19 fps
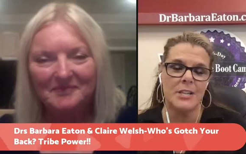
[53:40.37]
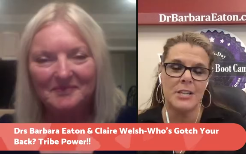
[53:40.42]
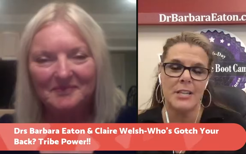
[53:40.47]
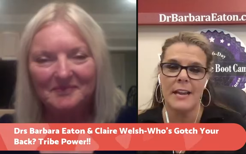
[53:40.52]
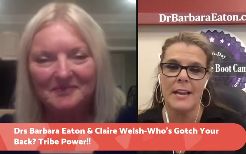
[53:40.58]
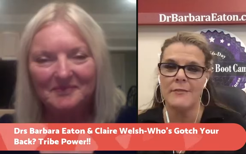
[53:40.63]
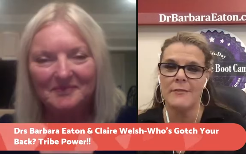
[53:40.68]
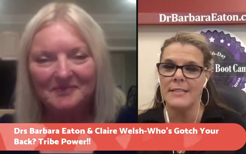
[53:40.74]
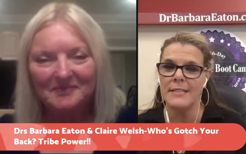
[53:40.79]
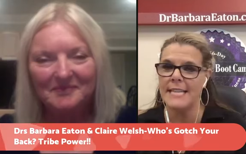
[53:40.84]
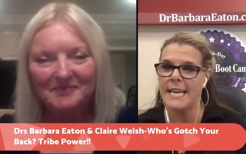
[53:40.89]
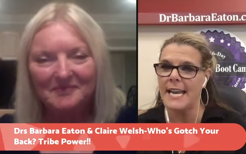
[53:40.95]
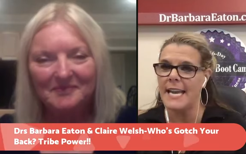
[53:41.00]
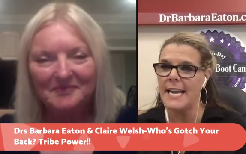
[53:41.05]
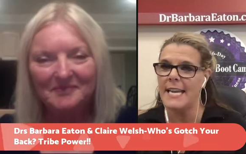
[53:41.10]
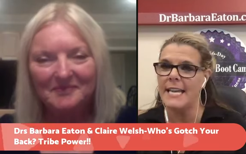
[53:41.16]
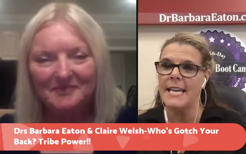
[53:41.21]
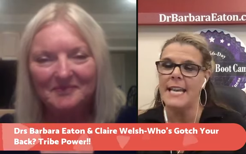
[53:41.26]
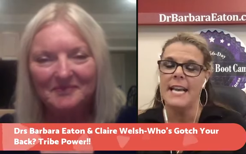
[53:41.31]
Speaker 1: and every
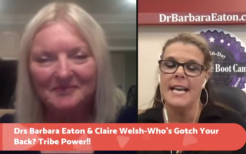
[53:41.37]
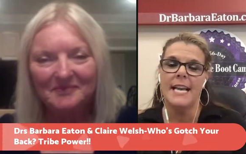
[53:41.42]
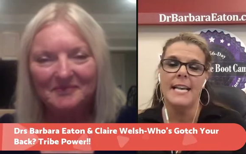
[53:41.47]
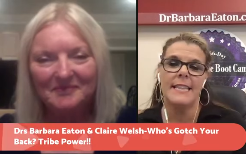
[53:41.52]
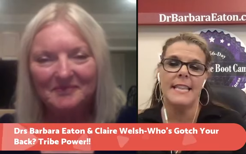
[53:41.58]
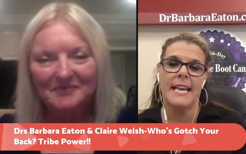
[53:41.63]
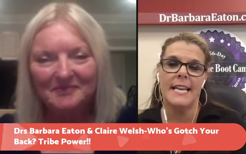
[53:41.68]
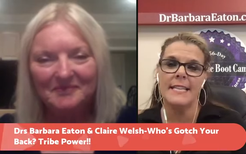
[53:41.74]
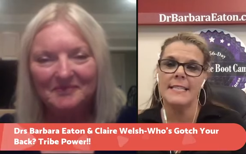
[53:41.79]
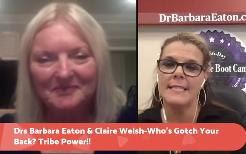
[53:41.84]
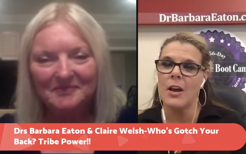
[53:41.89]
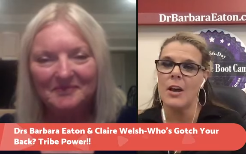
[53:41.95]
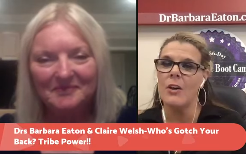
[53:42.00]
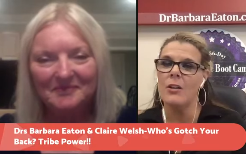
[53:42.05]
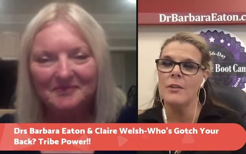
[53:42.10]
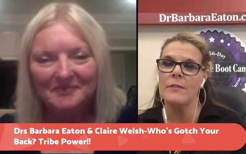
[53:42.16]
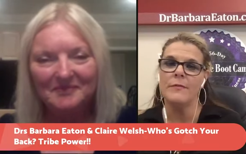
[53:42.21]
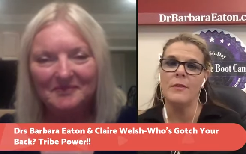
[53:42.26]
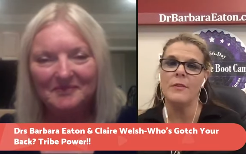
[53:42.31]
day. Thanks,
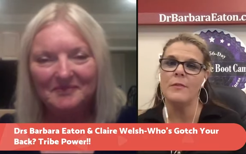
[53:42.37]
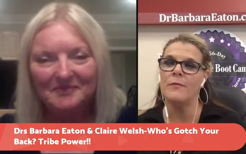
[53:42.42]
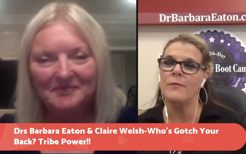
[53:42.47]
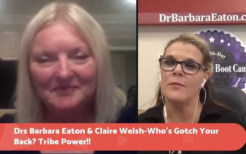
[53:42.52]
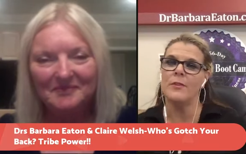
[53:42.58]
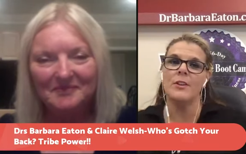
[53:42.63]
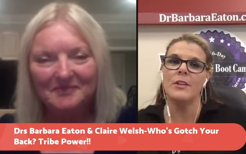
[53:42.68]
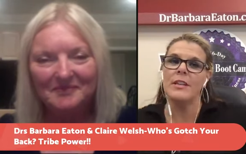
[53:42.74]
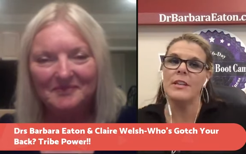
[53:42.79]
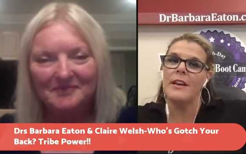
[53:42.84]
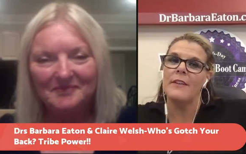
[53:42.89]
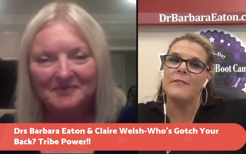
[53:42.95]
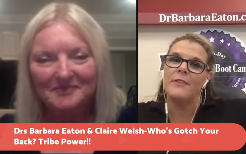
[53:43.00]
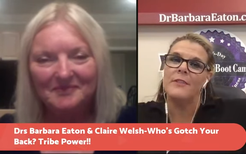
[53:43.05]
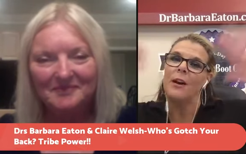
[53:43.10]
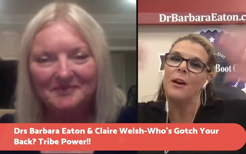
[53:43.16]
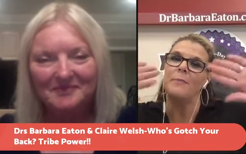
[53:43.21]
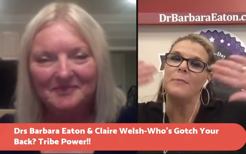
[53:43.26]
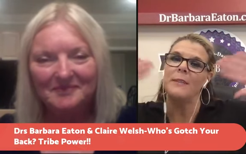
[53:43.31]
all of you, for your love.
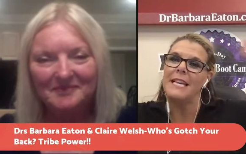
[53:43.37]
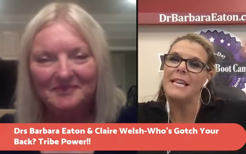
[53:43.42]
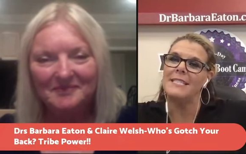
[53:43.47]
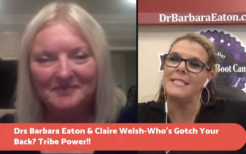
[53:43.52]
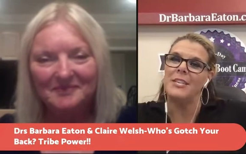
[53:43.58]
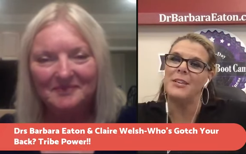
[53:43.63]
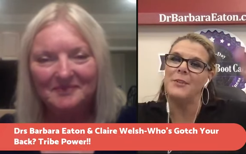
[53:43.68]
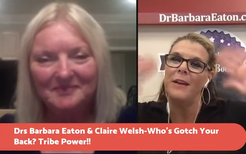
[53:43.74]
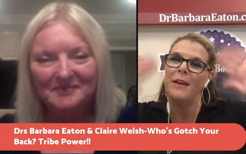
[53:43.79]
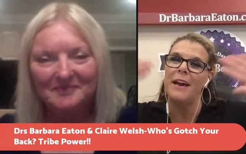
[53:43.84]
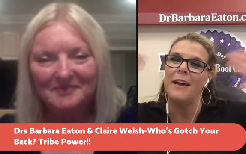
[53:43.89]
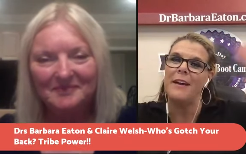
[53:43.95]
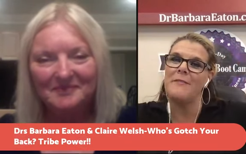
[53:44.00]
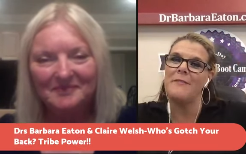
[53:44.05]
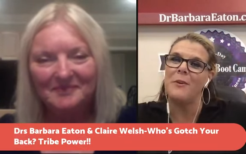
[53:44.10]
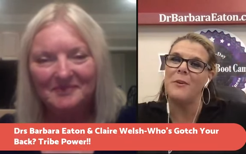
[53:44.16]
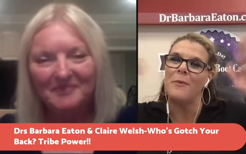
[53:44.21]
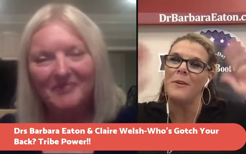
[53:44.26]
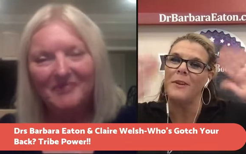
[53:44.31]
God bless you.
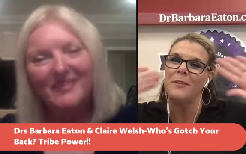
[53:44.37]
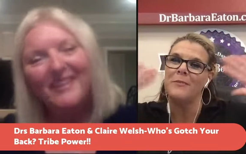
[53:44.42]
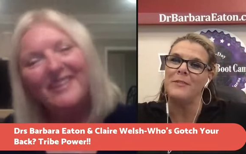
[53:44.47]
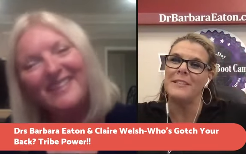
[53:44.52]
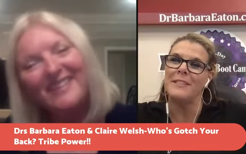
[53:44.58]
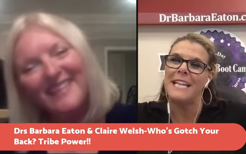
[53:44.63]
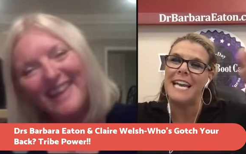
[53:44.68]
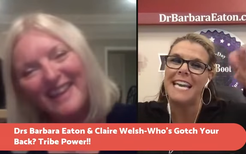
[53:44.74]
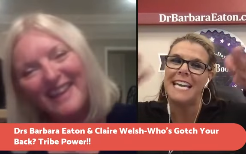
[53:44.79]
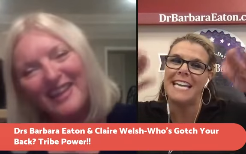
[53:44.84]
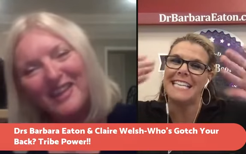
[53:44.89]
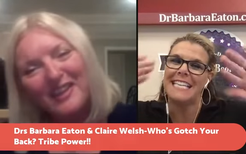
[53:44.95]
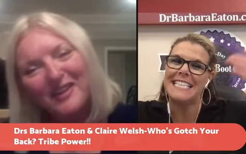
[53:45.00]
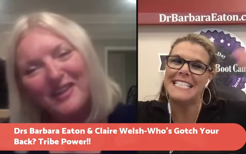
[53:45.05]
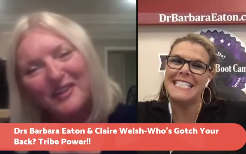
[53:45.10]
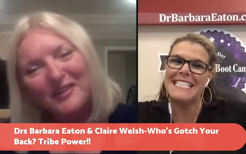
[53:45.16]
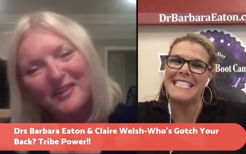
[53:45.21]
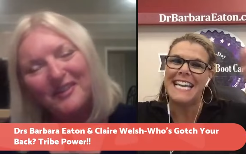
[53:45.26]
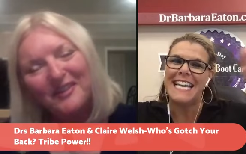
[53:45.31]
Have a wonderful night.
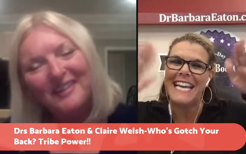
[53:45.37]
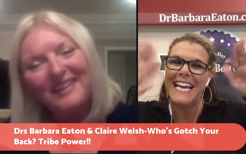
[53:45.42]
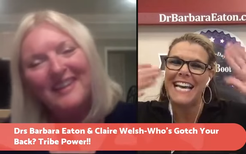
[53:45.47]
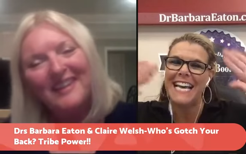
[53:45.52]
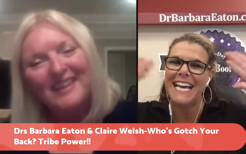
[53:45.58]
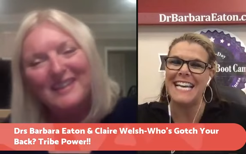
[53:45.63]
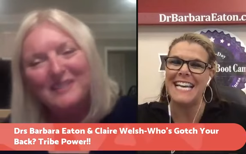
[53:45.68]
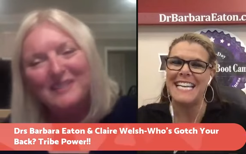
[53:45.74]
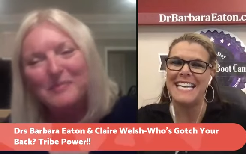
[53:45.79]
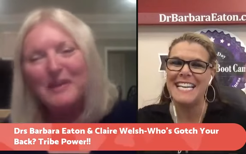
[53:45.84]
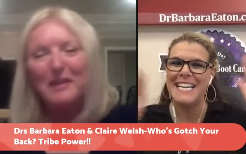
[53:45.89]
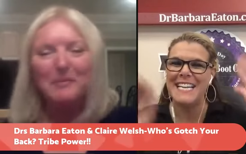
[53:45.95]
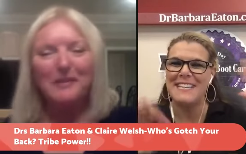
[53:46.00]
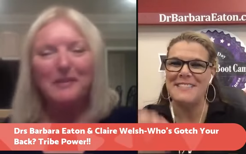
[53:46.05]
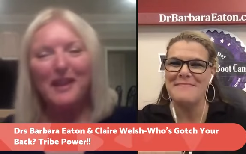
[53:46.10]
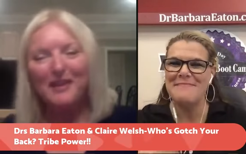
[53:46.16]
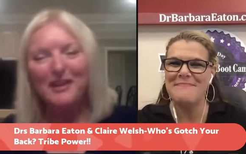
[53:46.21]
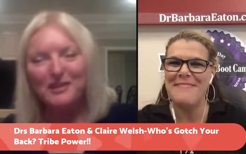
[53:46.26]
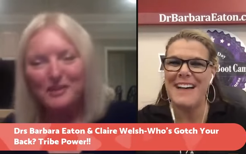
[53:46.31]
See ya
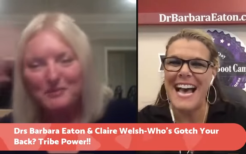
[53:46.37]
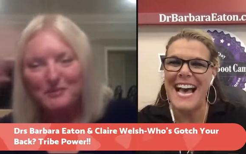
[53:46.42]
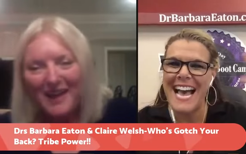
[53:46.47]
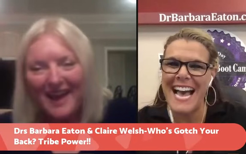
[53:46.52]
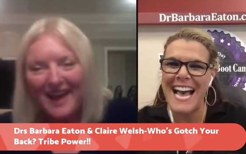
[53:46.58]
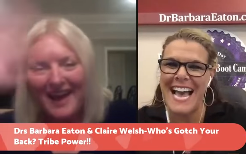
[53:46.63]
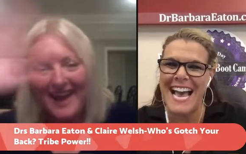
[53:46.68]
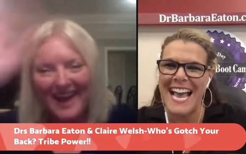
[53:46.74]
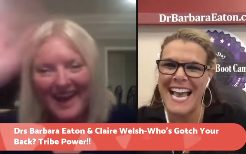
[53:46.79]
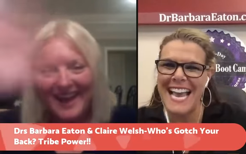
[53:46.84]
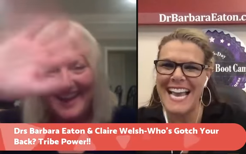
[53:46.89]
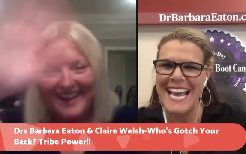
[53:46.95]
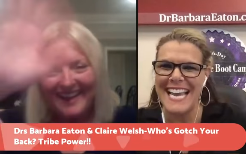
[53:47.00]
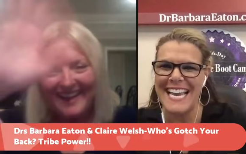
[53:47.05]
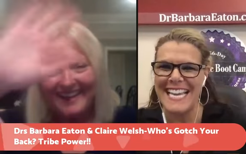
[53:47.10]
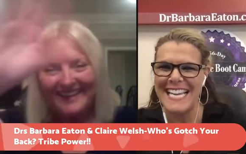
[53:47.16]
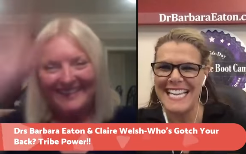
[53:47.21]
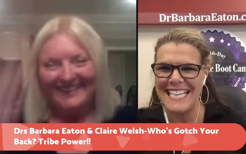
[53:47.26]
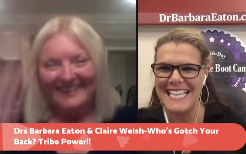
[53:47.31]
Speaker 2: pleasure. Bye.
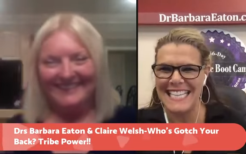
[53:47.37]
Bye.